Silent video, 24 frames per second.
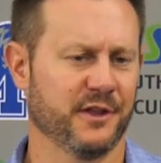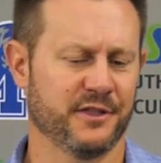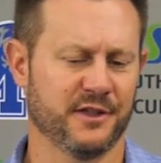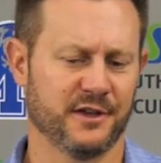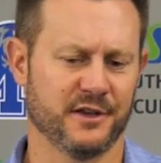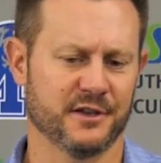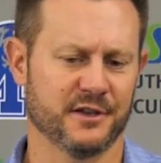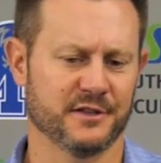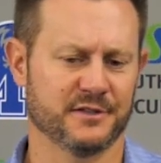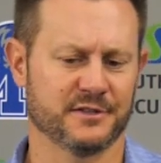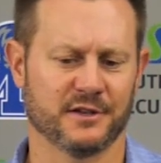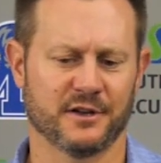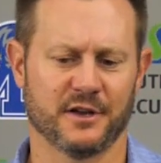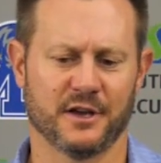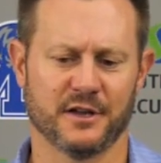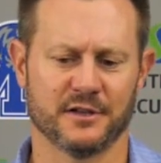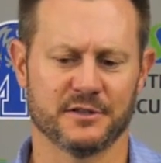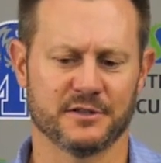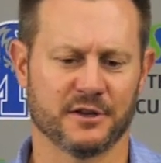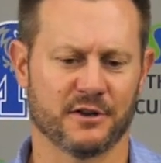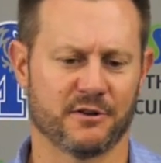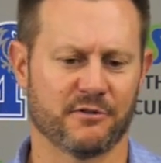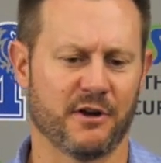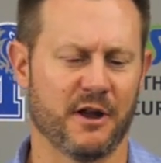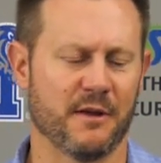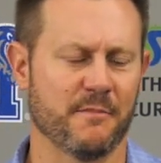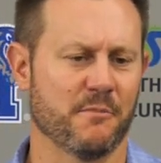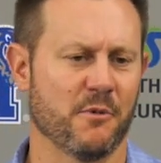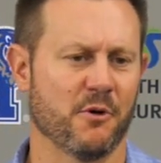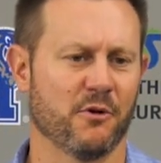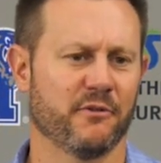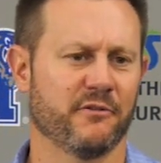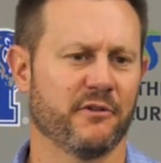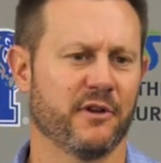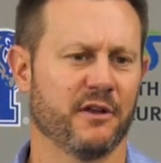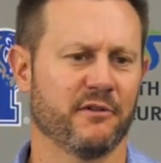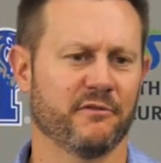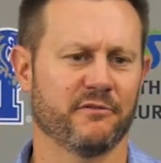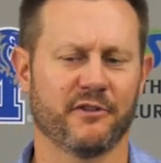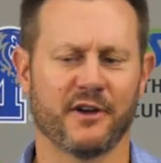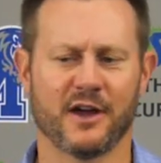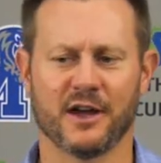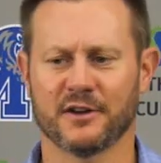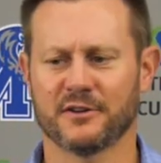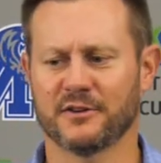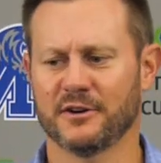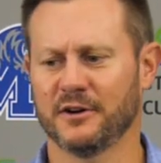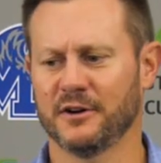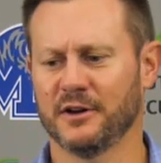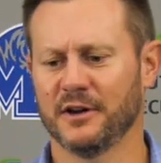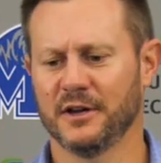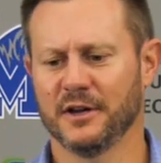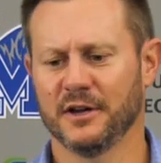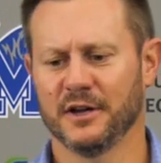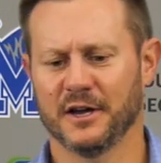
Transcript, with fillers: I think it's a it's a great motivating factor.